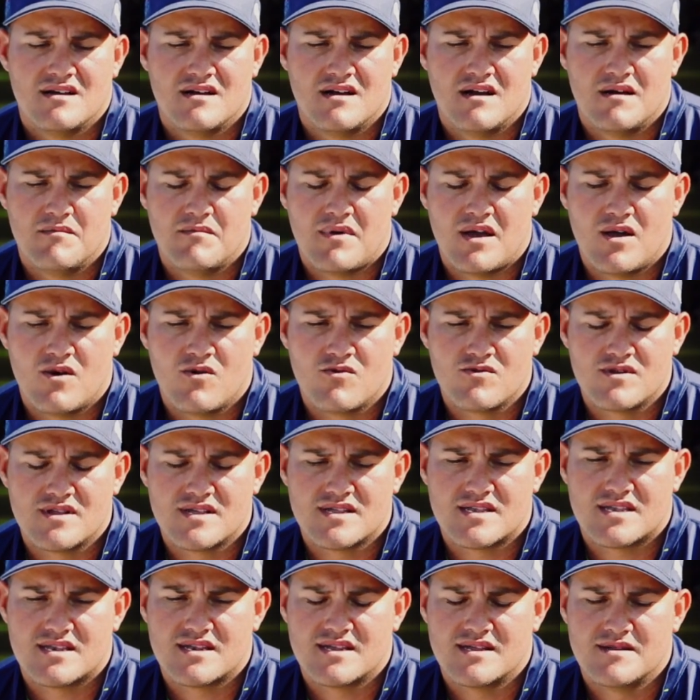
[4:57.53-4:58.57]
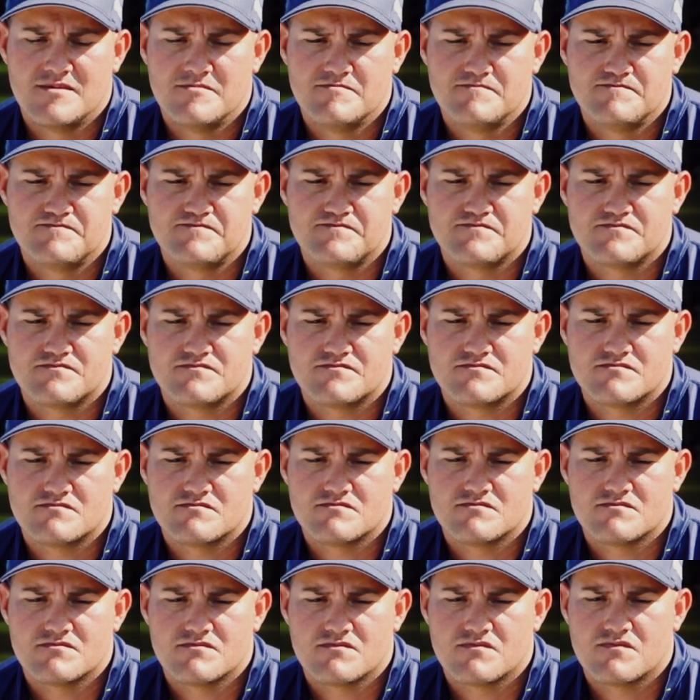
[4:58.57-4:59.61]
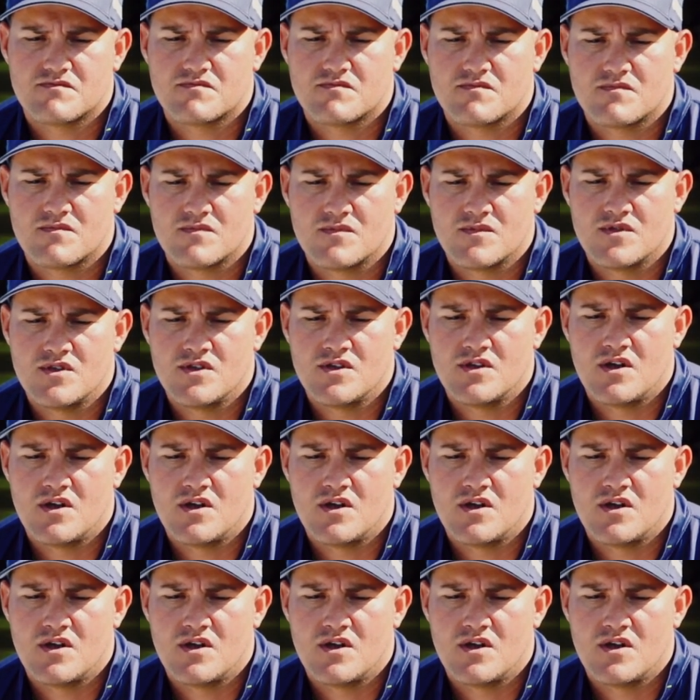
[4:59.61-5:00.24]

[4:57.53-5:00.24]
uh, my oldest, and you